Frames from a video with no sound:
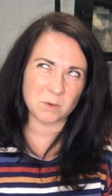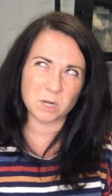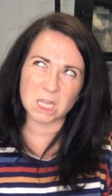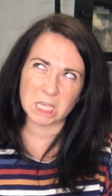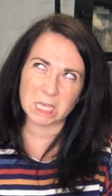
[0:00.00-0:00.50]
they
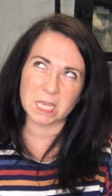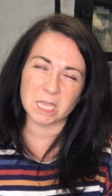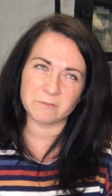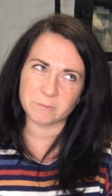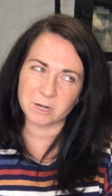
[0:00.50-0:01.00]
were
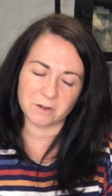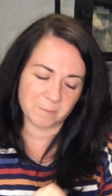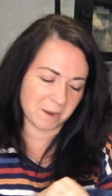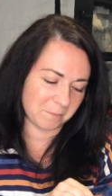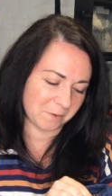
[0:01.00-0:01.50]
good from what I
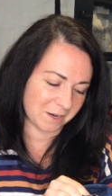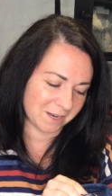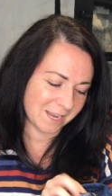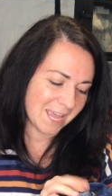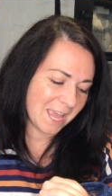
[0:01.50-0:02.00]

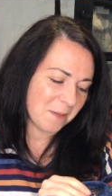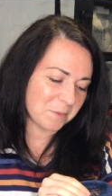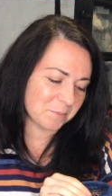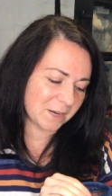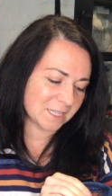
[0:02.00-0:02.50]
remember.
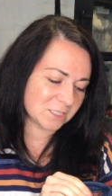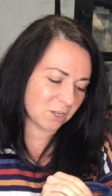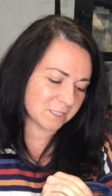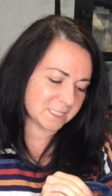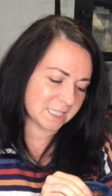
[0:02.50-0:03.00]
But the brand is
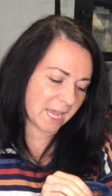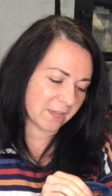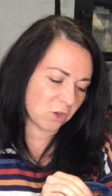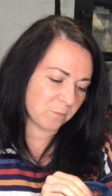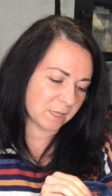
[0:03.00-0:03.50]
called
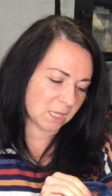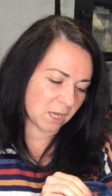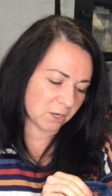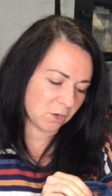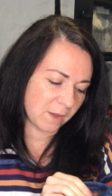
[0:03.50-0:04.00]
Diego
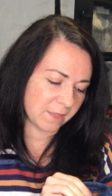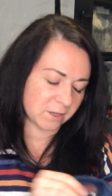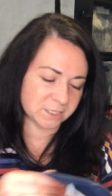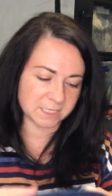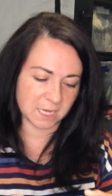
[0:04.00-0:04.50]
Milano, and
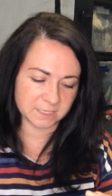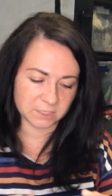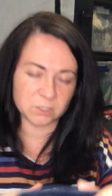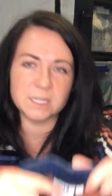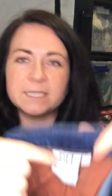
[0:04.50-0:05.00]
they're size
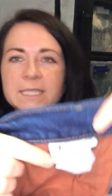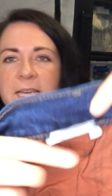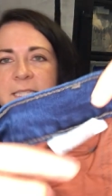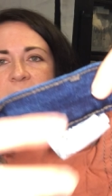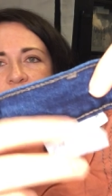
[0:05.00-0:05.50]

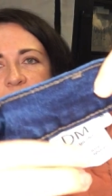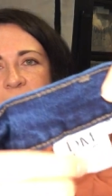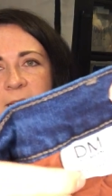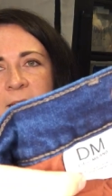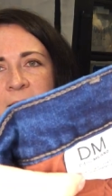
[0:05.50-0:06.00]
thirty-six. This is
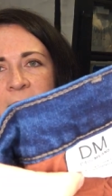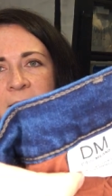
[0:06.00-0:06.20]
what the